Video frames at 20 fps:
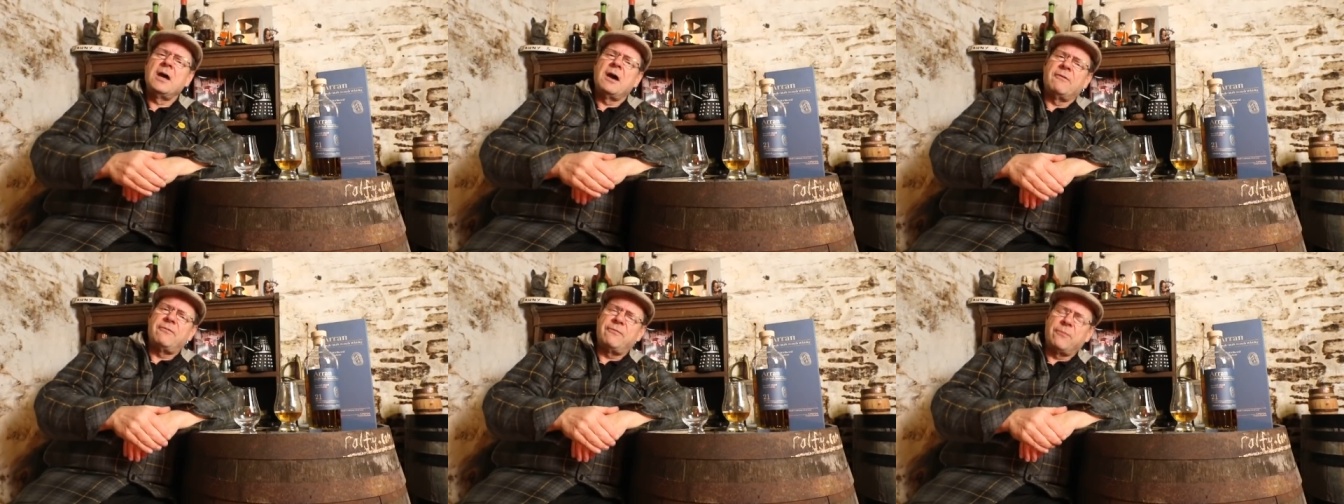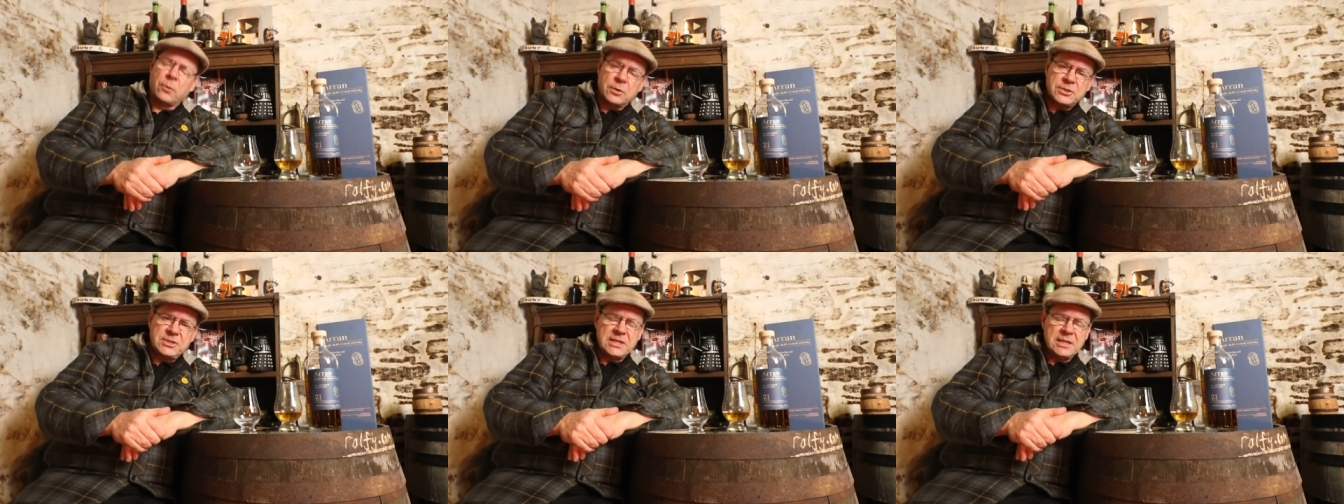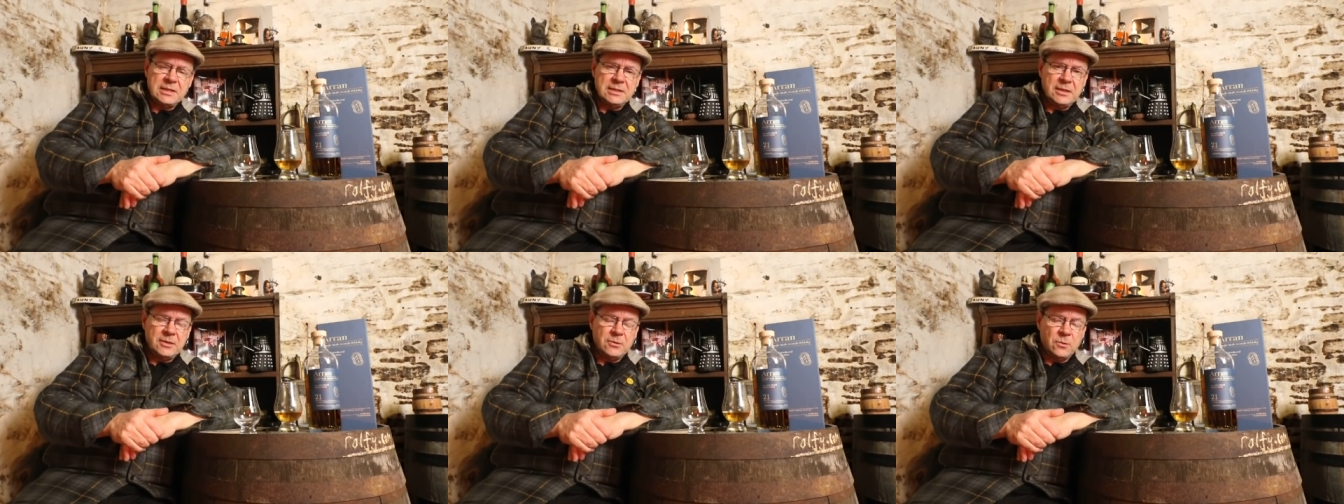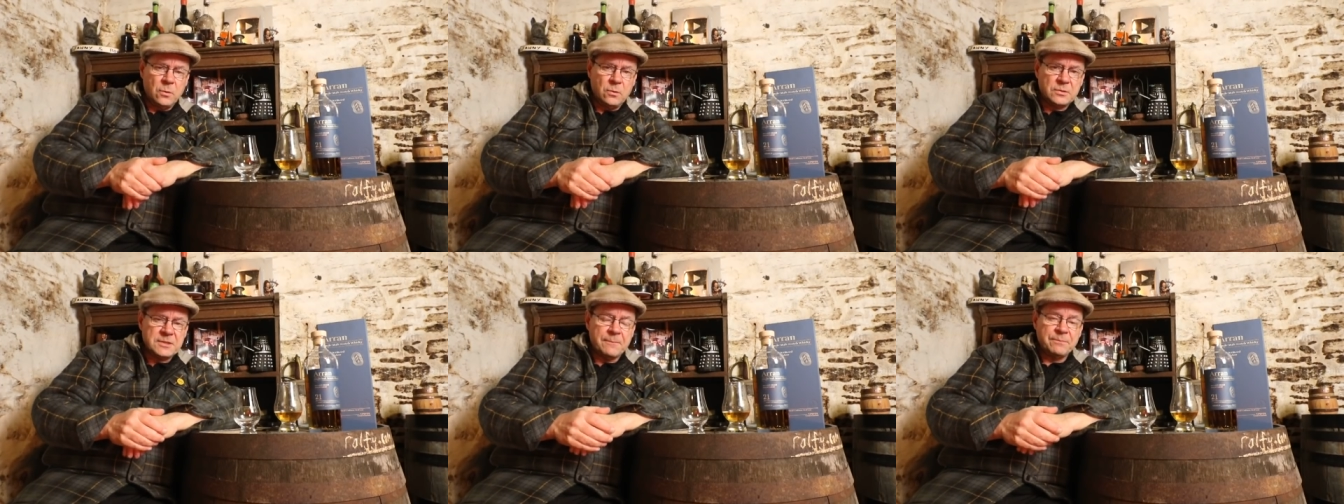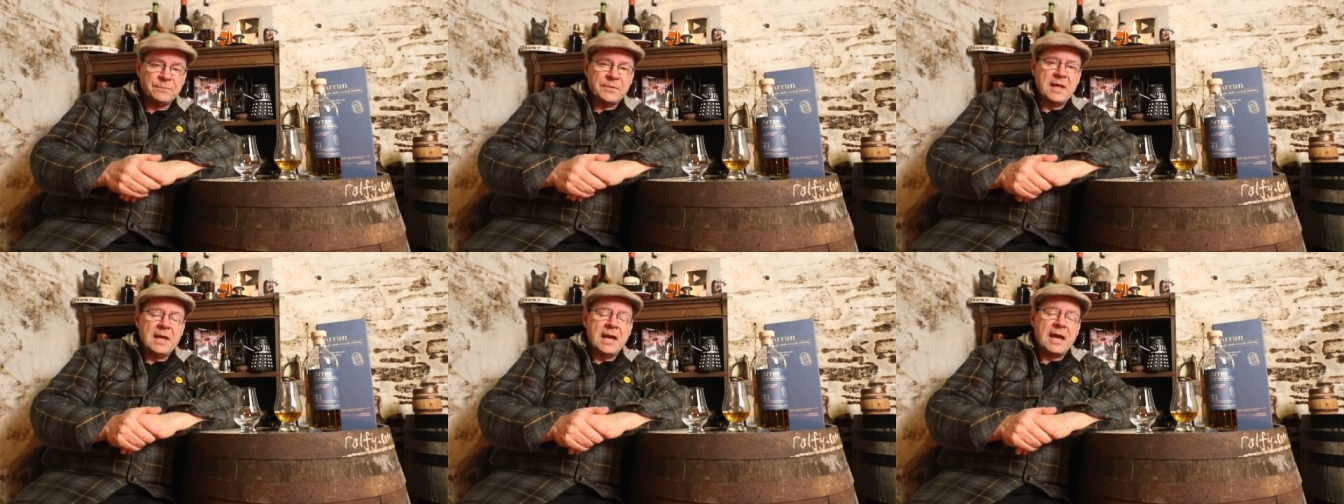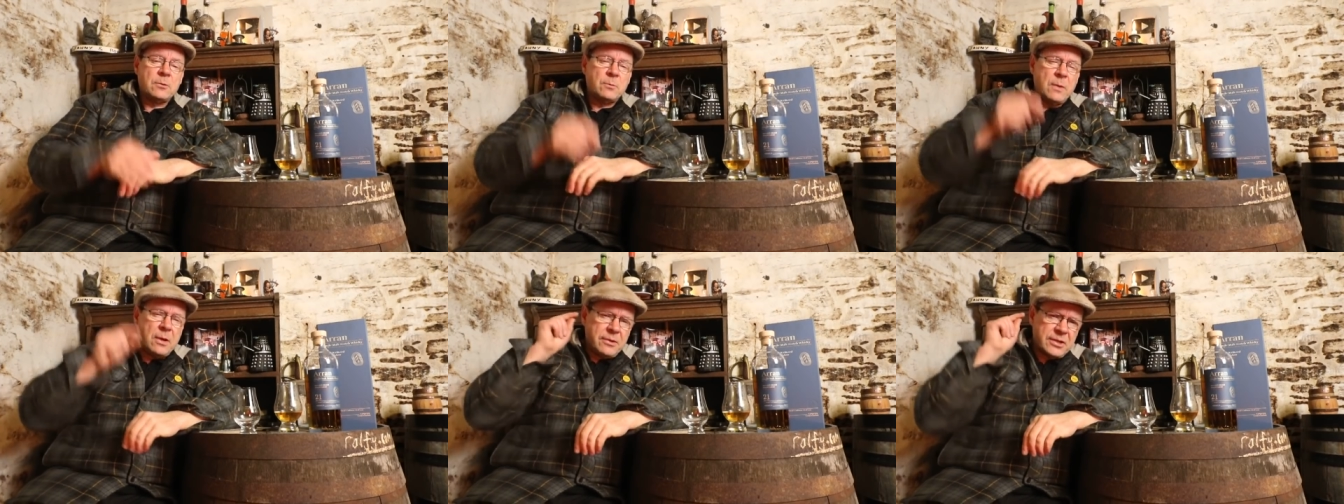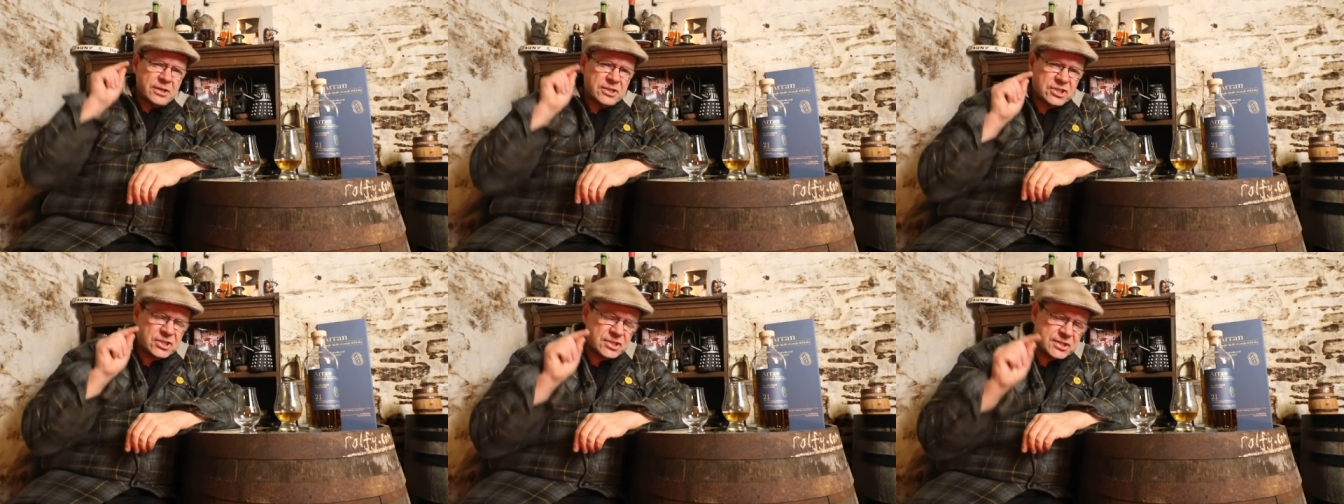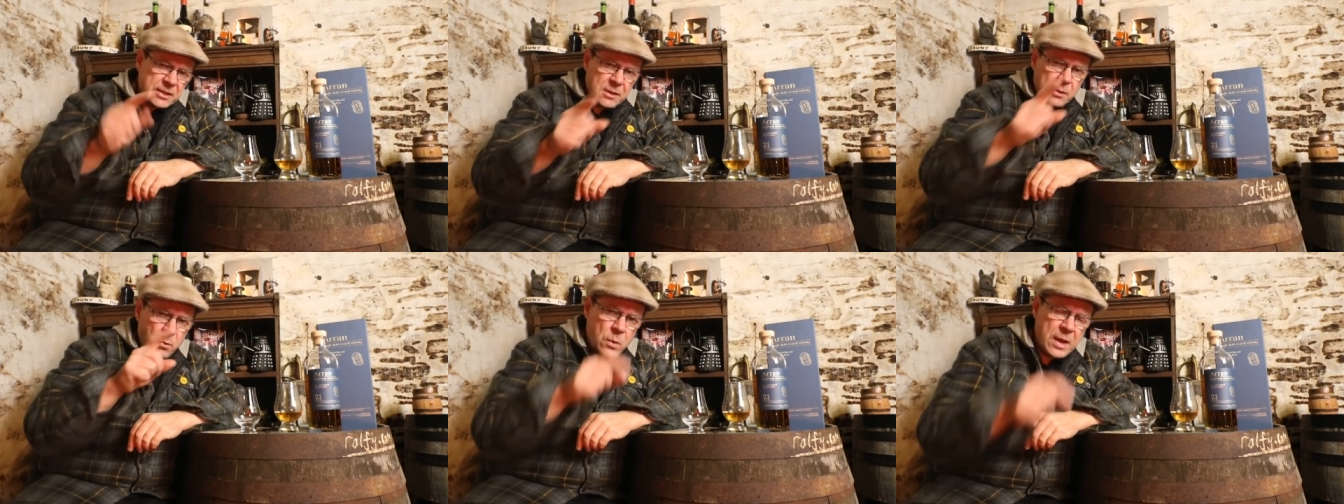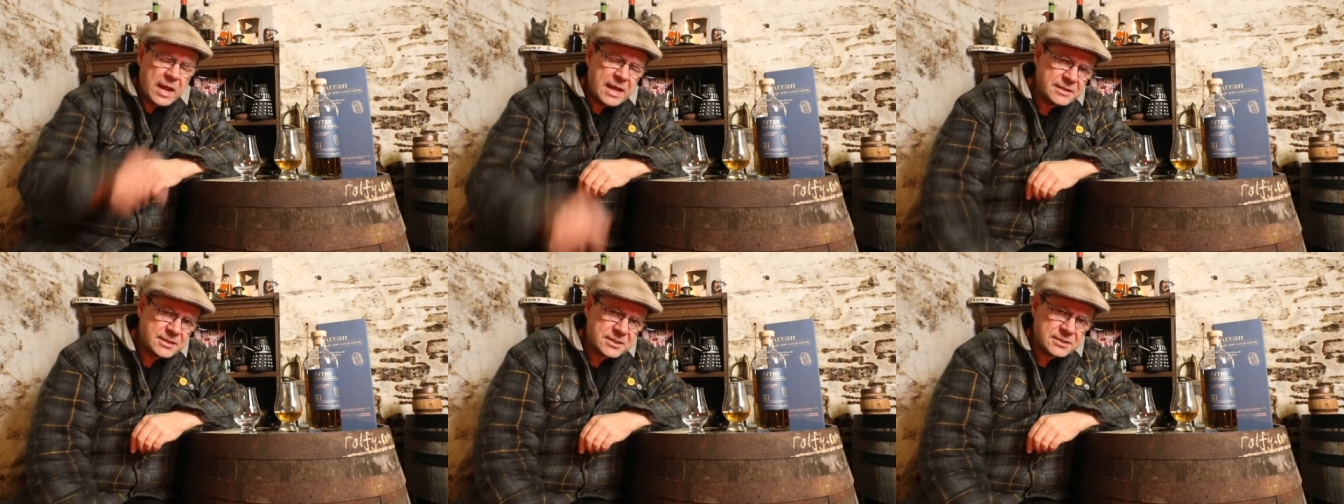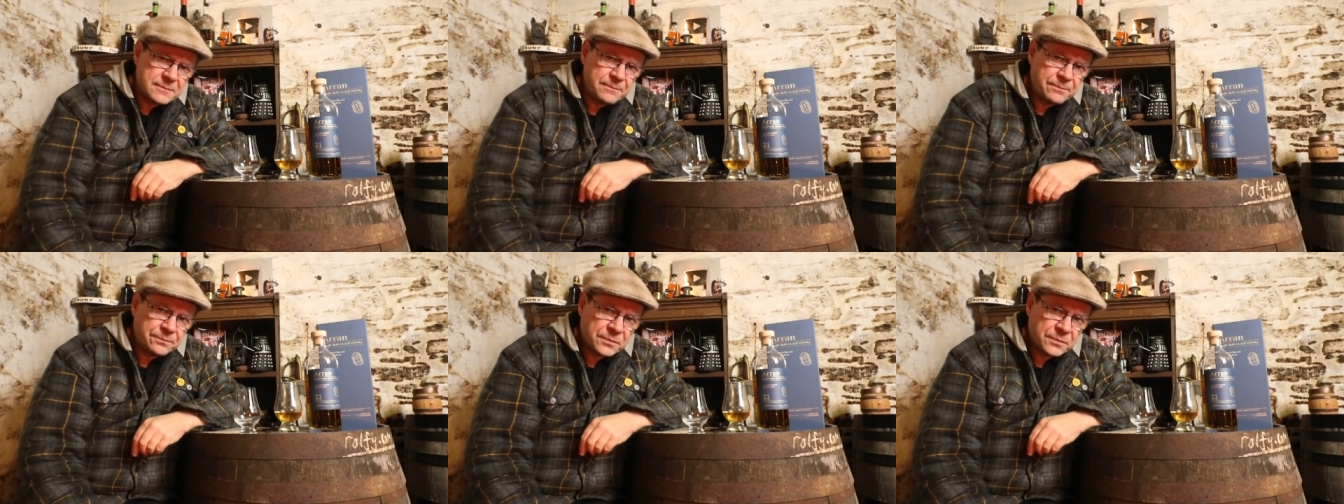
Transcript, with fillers: a 14 year old, and while they're still wet,